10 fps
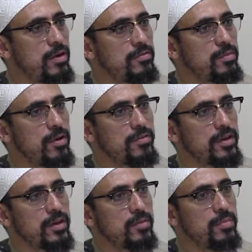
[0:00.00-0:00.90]
of the
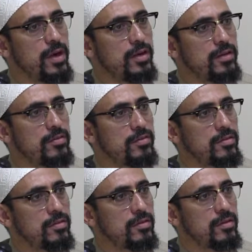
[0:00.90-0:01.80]
prophetic companions,
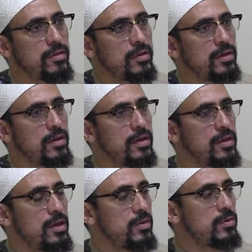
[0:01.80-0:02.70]

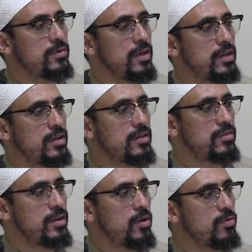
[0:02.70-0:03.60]
and
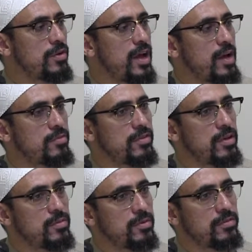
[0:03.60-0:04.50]
it overlaps
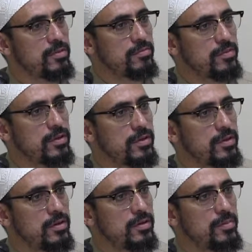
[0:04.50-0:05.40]
some with some fiqh
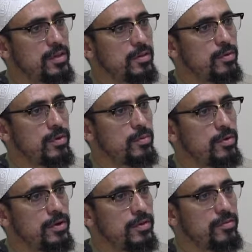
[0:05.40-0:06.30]
on the madhab of Abu
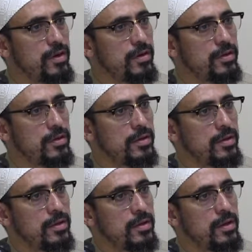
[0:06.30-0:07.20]
Hanifa,
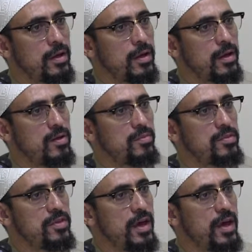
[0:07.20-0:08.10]

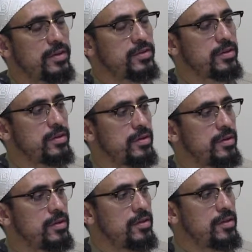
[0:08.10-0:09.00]
that
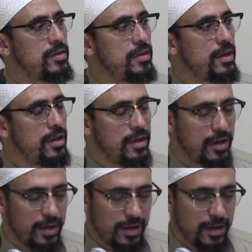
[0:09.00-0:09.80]
they